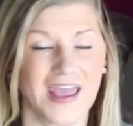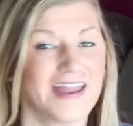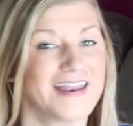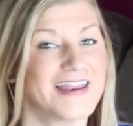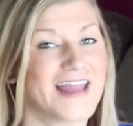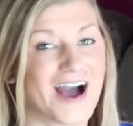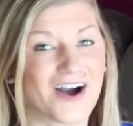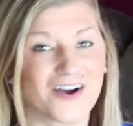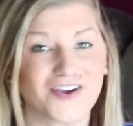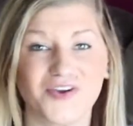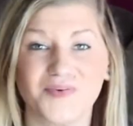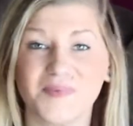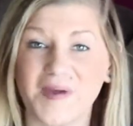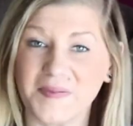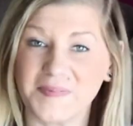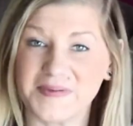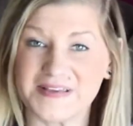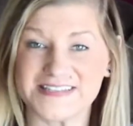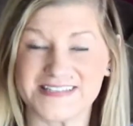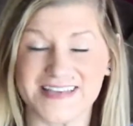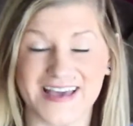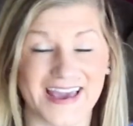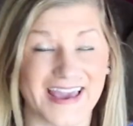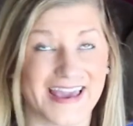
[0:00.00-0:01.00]
Now, you may be
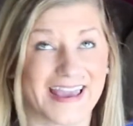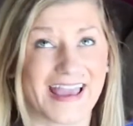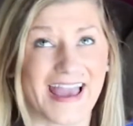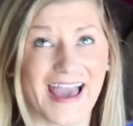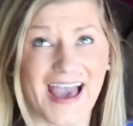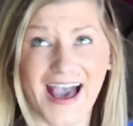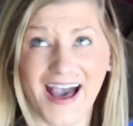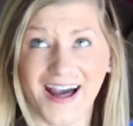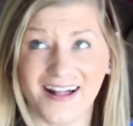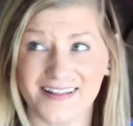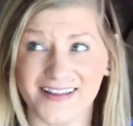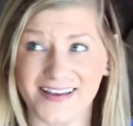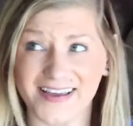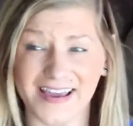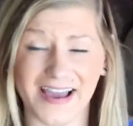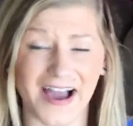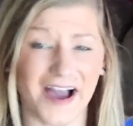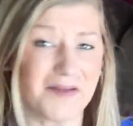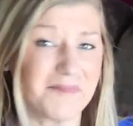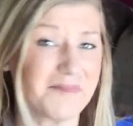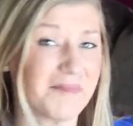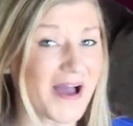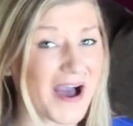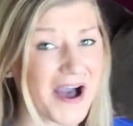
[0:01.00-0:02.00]
saying, Allie,
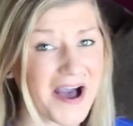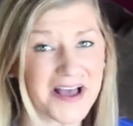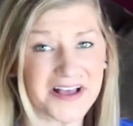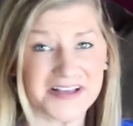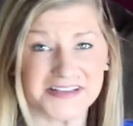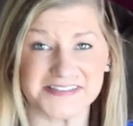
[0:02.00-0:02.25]
I'm not